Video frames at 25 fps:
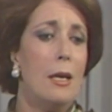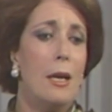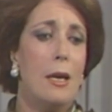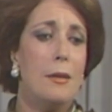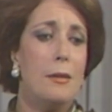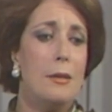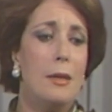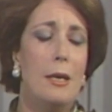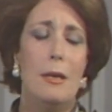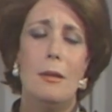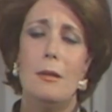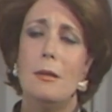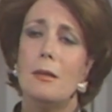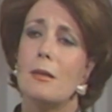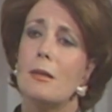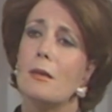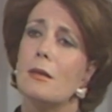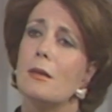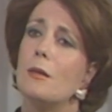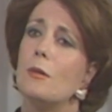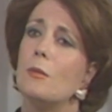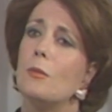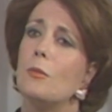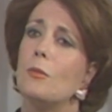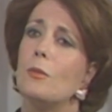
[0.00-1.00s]
then
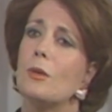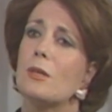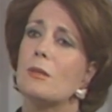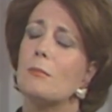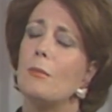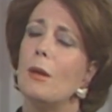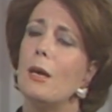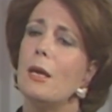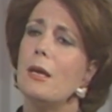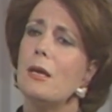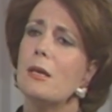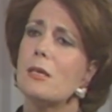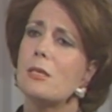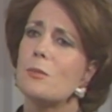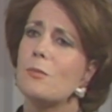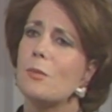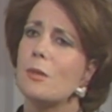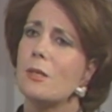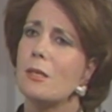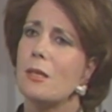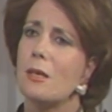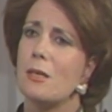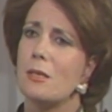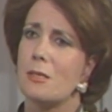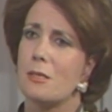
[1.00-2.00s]
what my
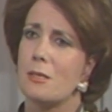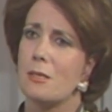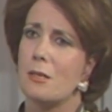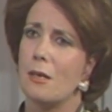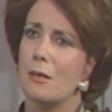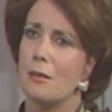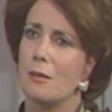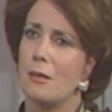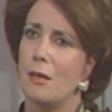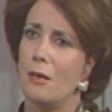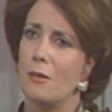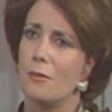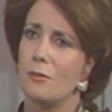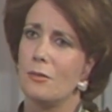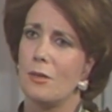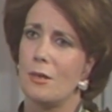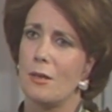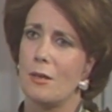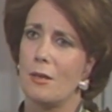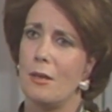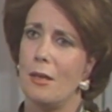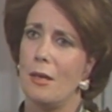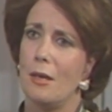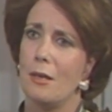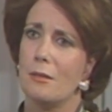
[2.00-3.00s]
husband has done after
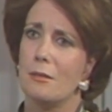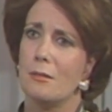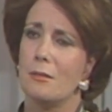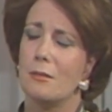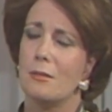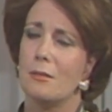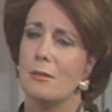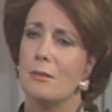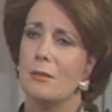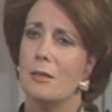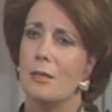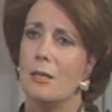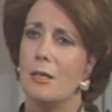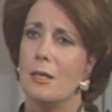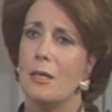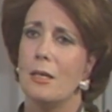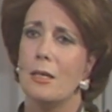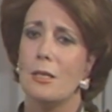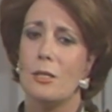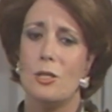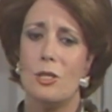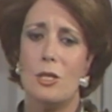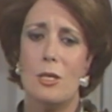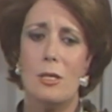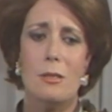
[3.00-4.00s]
that,
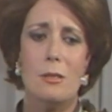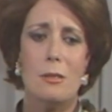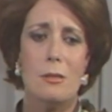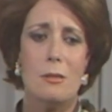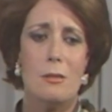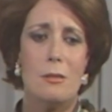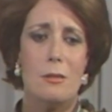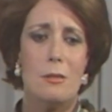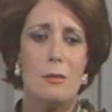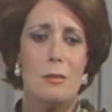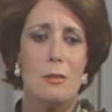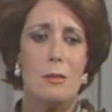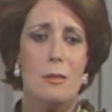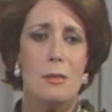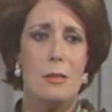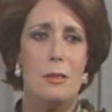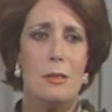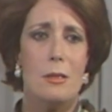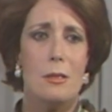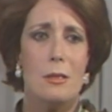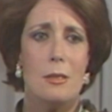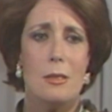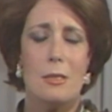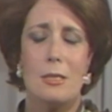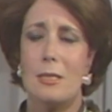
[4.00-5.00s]
he just
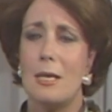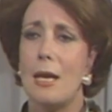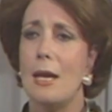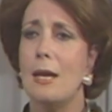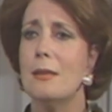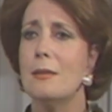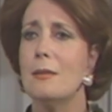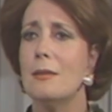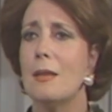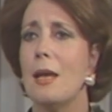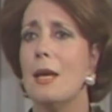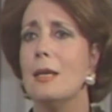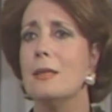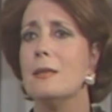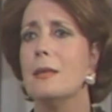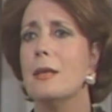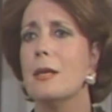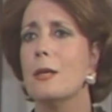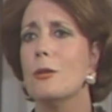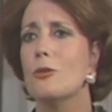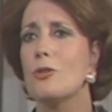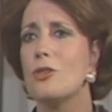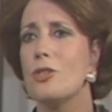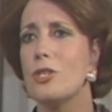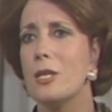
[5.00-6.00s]
sat and
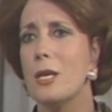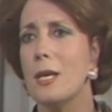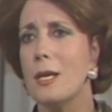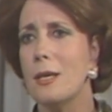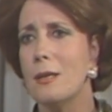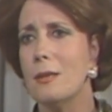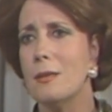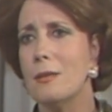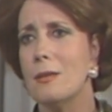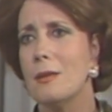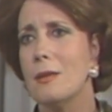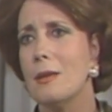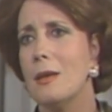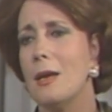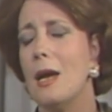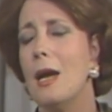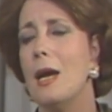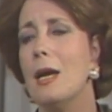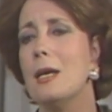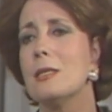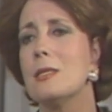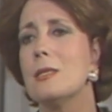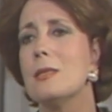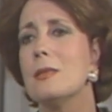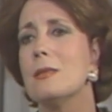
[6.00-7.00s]
negotiate
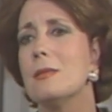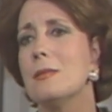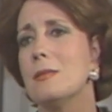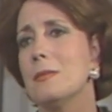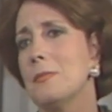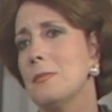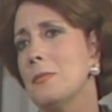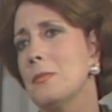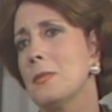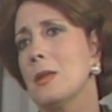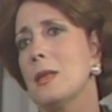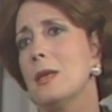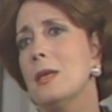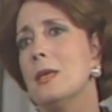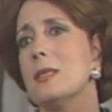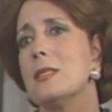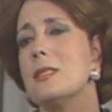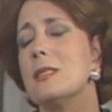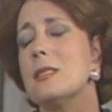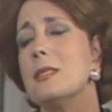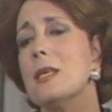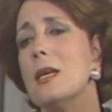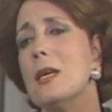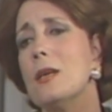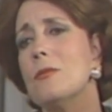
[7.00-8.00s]
and
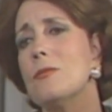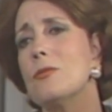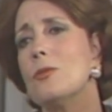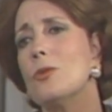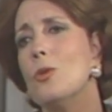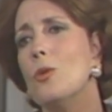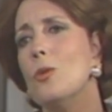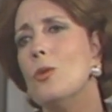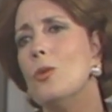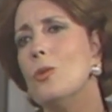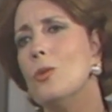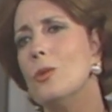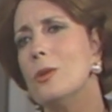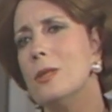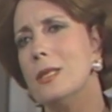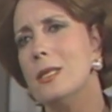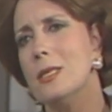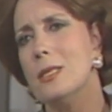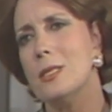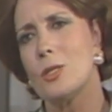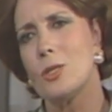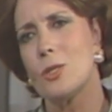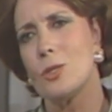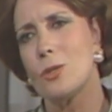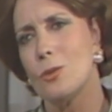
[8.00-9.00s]
saved all
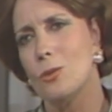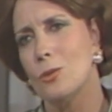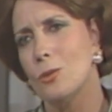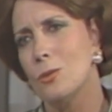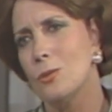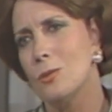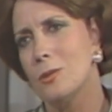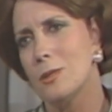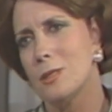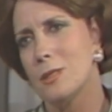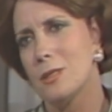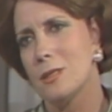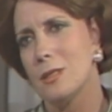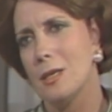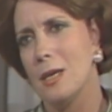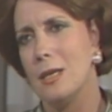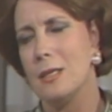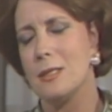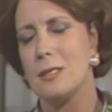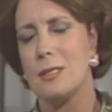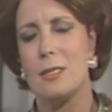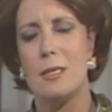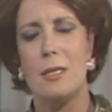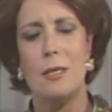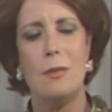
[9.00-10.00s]
these souls
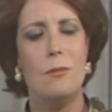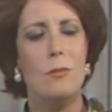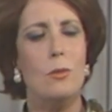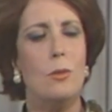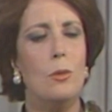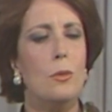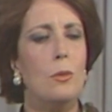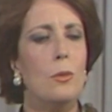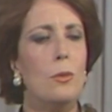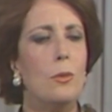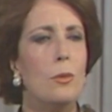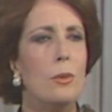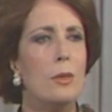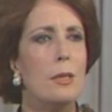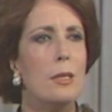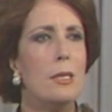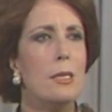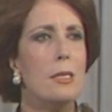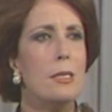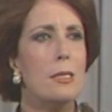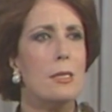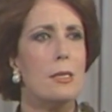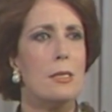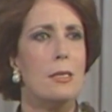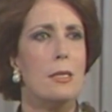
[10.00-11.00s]
and saved all
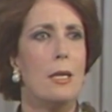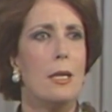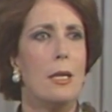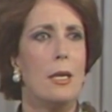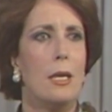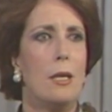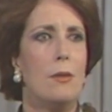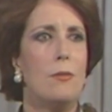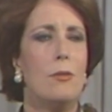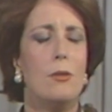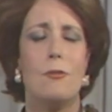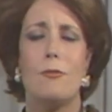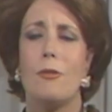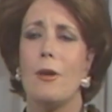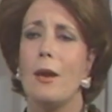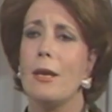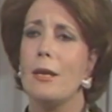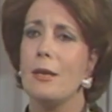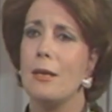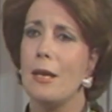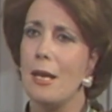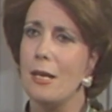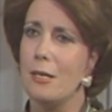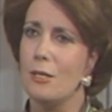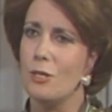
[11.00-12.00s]
these even
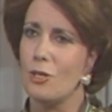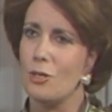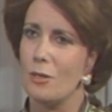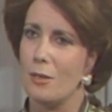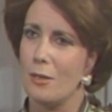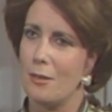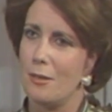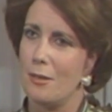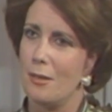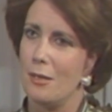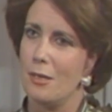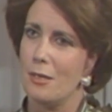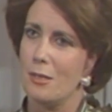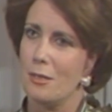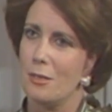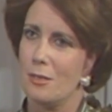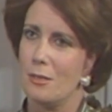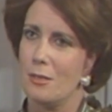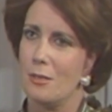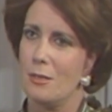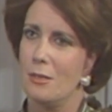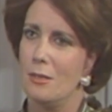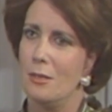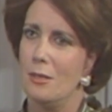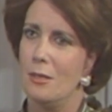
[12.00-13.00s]
financial things